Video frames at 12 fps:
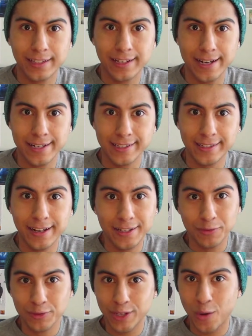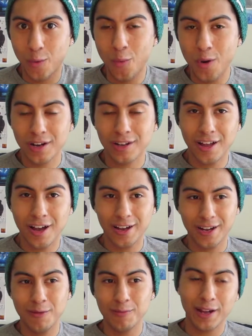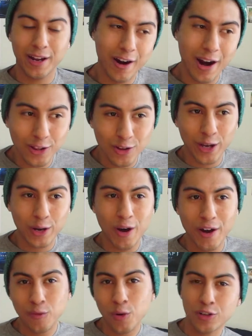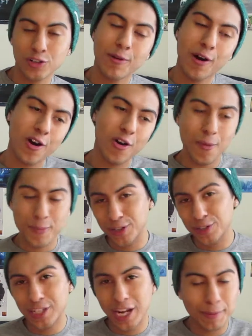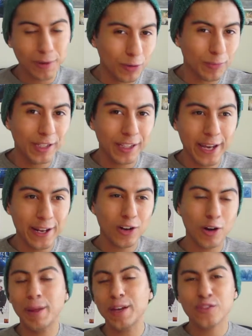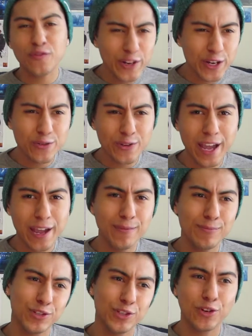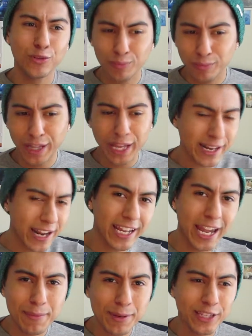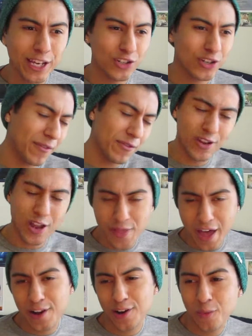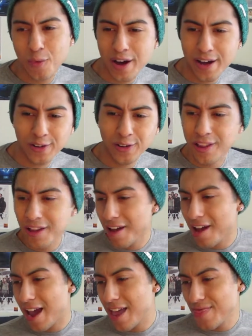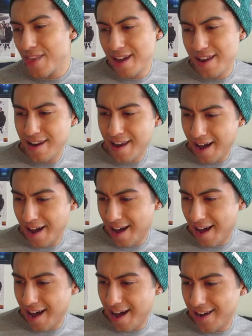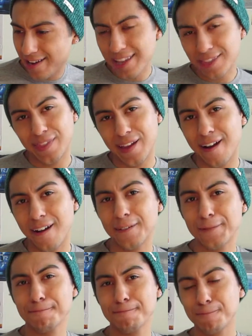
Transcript: Kind of sucked. It was like 1 o'clock and I'm like, all right, look, I don't have work tomorrow. I'm gonna stay up a little bit later. I'll play some video games, you know, late night gaming session. Haven't done that in a while. And then I get there